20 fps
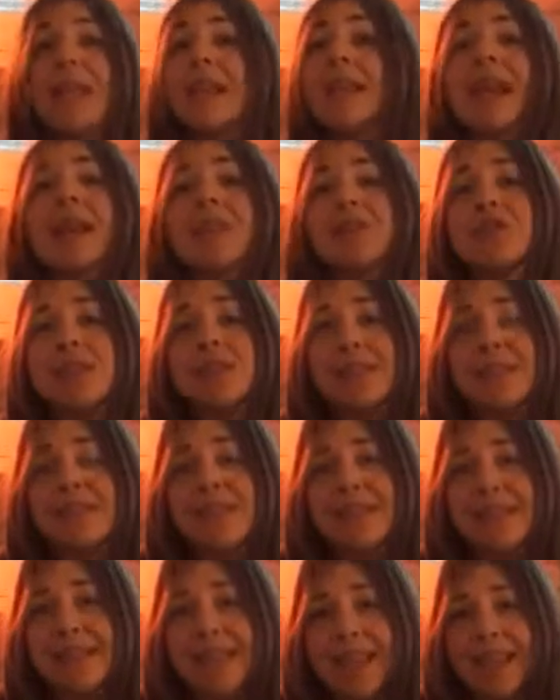It actually
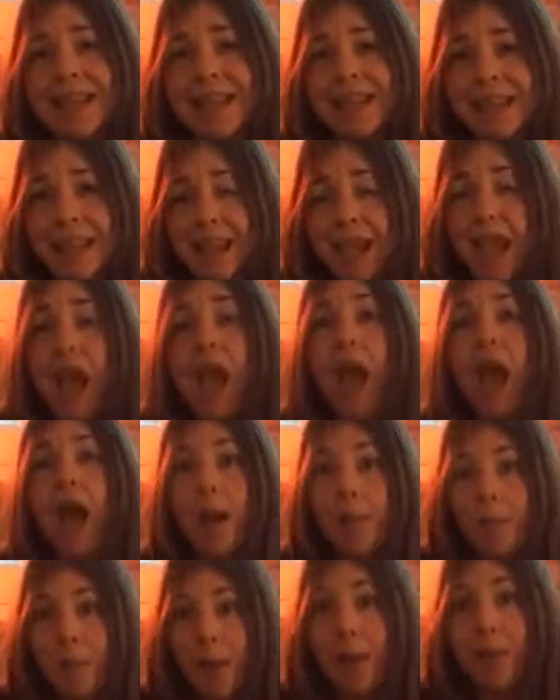doesn't say anything
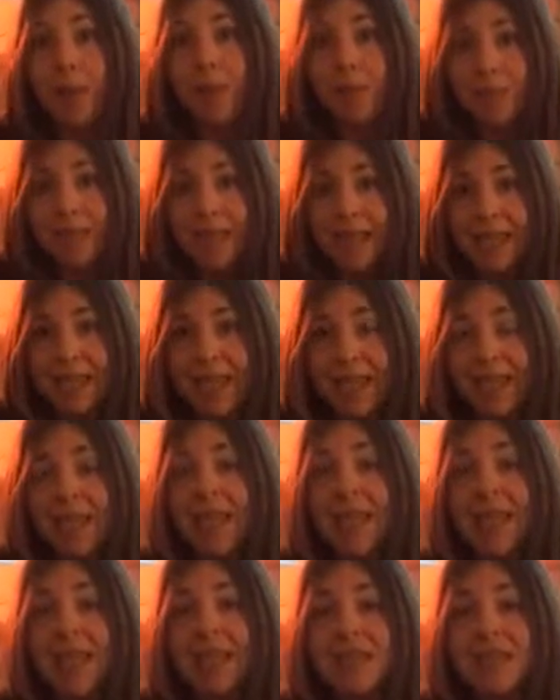about me.